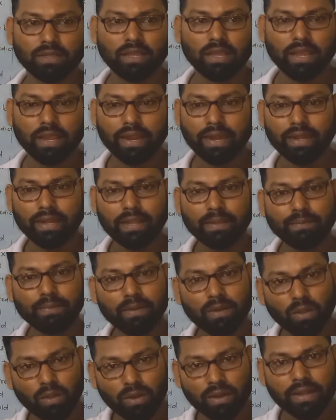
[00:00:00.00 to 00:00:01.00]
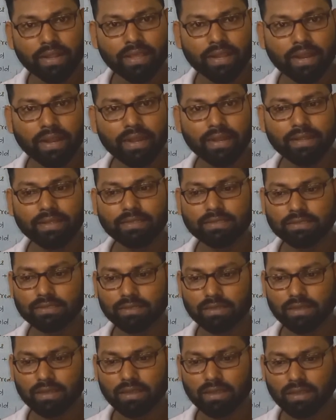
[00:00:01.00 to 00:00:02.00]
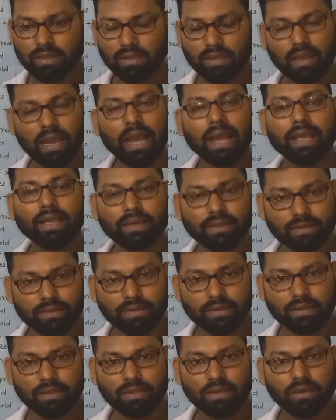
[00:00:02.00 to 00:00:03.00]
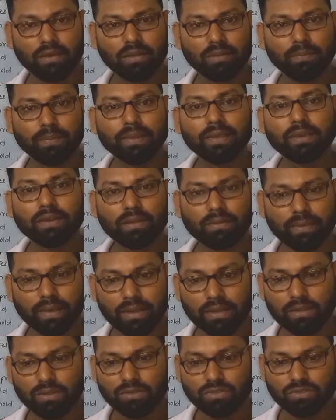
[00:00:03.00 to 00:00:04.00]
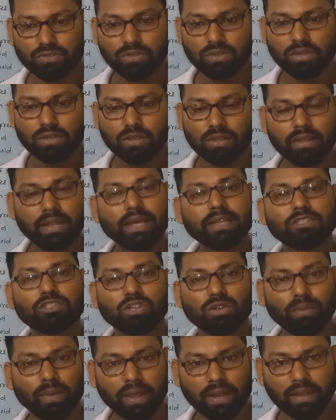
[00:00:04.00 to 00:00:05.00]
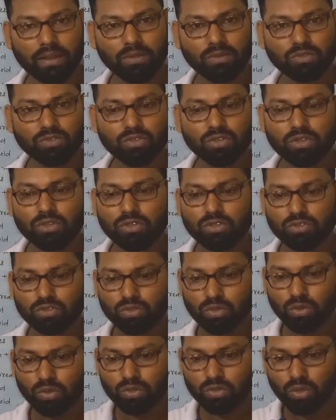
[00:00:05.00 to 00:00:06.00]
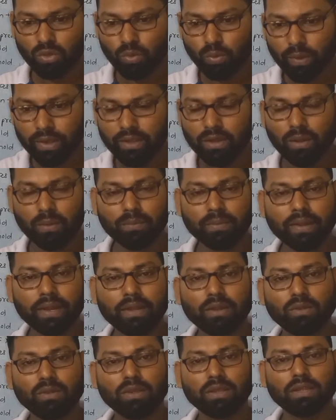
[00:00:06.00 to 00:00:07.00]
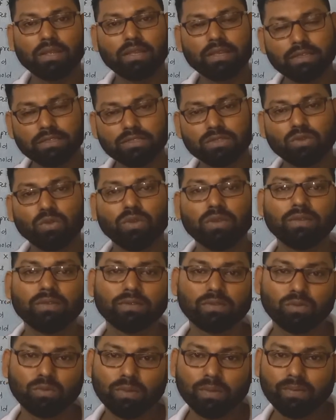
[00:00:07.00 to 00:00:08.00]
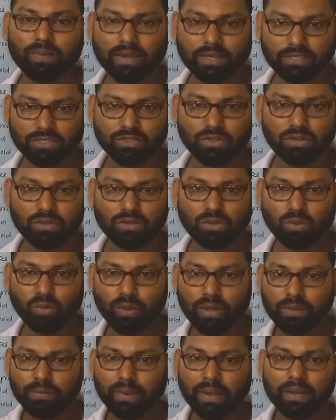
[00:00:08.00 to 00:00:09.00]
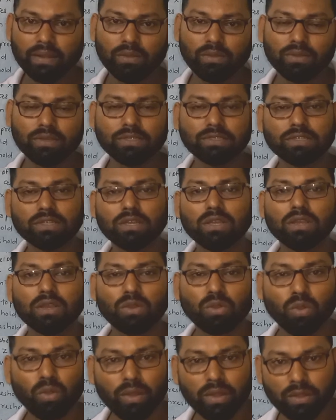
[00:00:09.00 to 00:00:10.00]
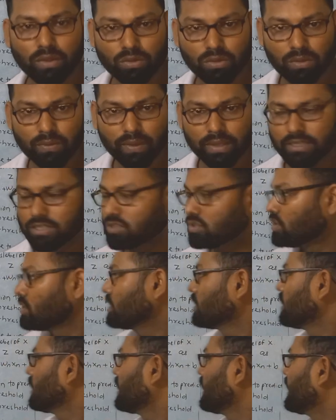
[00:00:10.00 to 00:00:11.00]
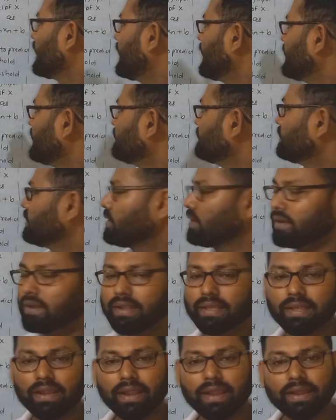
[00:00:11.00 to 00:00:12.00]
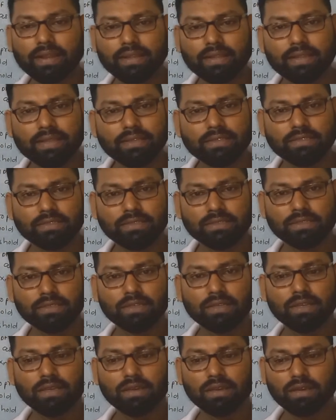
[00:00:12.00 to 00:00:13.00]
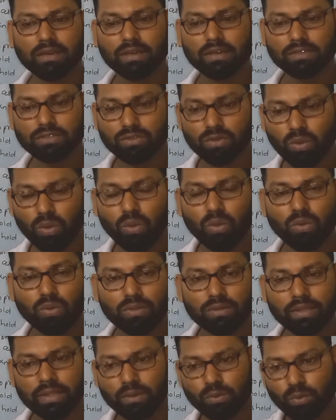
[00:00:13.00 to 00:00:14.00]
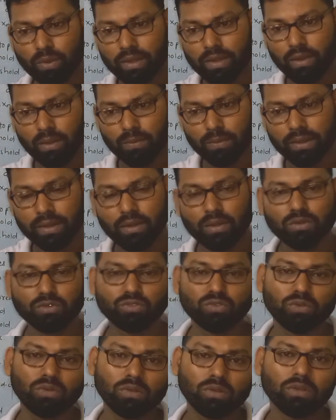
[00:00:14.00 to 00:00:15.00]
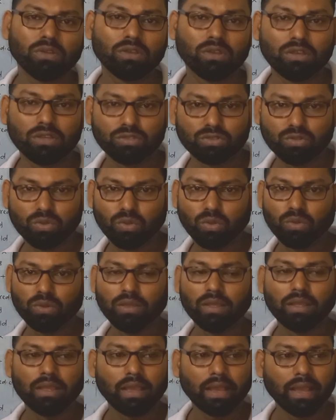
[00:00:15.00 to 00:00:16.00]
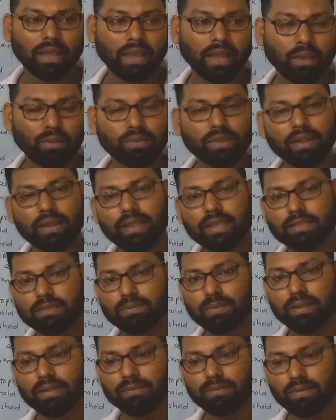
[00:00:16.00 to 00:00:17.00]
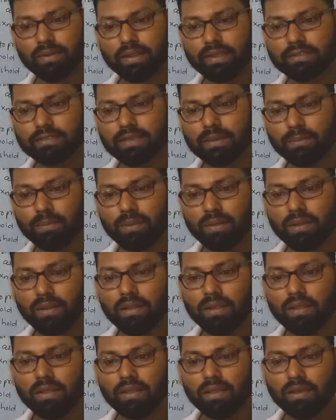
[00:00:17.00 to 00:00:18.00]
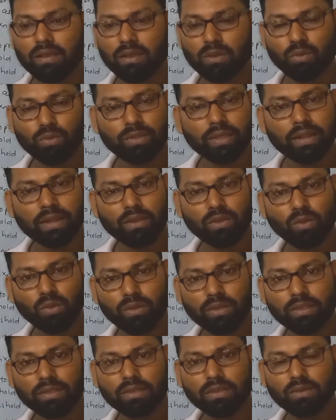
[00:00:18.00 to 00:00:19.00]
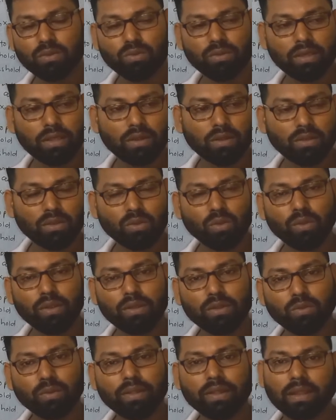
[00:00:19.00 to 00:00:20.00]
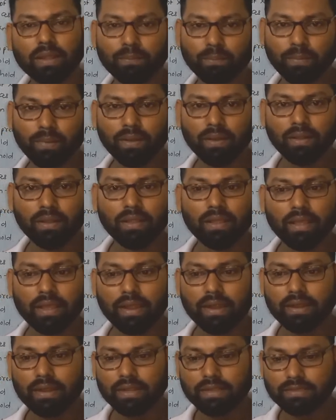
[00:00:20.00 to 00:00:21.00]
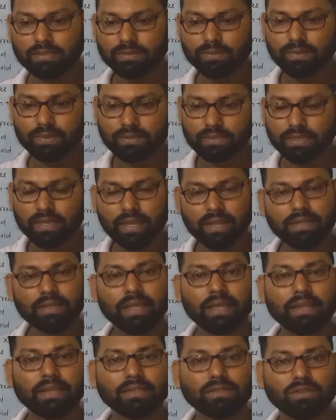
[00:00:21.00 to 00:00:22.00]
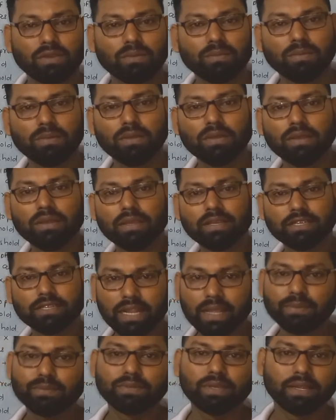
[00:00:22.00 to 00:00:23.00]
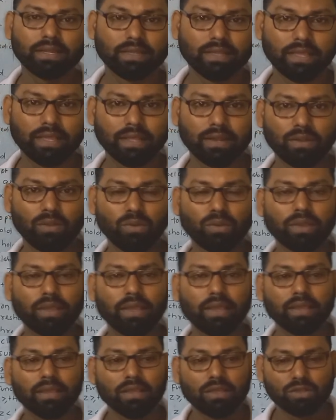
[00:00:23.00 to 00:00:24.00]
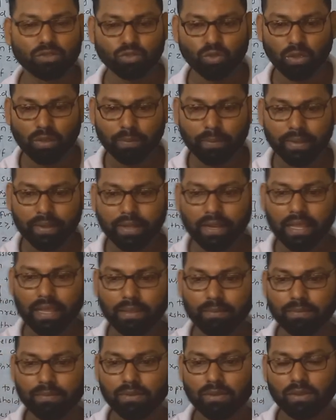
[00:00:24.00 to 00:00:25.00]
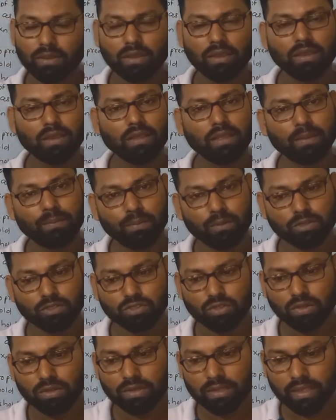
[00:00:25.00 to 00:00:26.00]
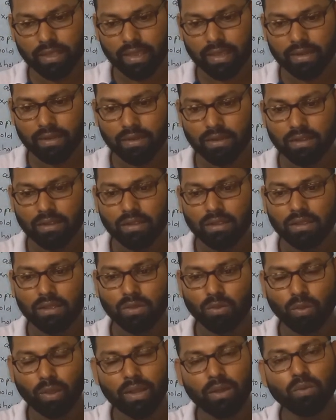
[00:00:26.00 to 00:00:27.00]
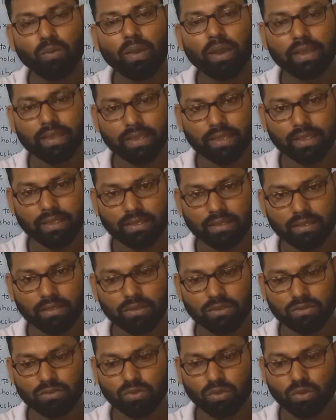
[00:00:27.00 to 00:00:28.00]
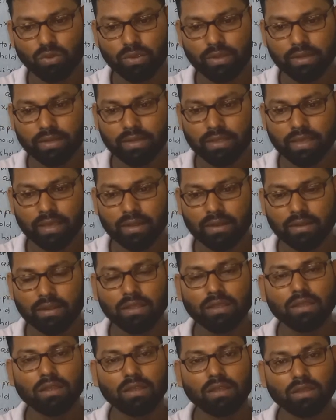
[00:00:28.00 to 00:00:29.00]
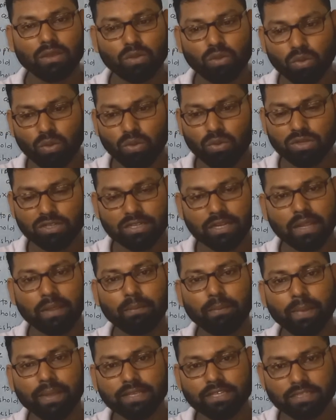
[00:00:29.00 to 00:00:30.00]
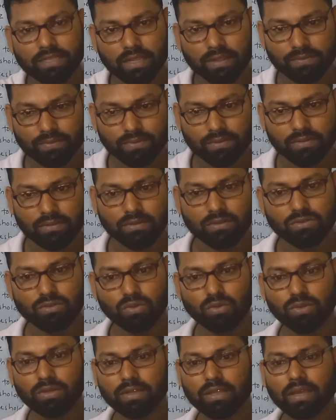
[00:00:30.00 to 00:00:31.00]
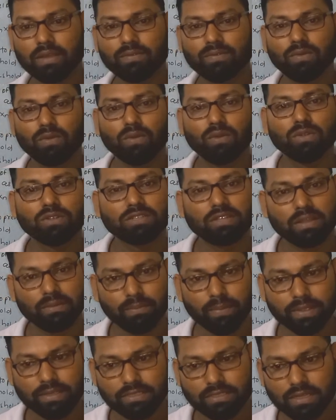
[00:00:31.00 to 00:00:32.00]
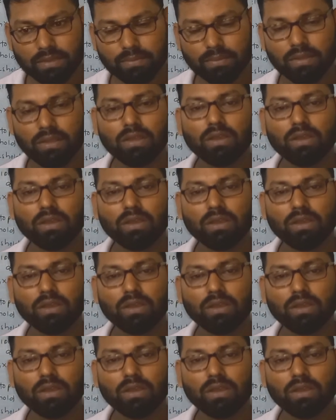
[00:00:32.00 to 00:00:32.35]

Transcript: And if learning rate is higher or bigger values, larger values, so the weight update is going to be faster, the weight value is going to the faster. And if learning rate is slow, then weight update also slow. How can I explain? For example, we are going to a temple, and basically there is some steps are there. Okay, so every time a person can, while walking, so it can go step by step, so it can follow step by step.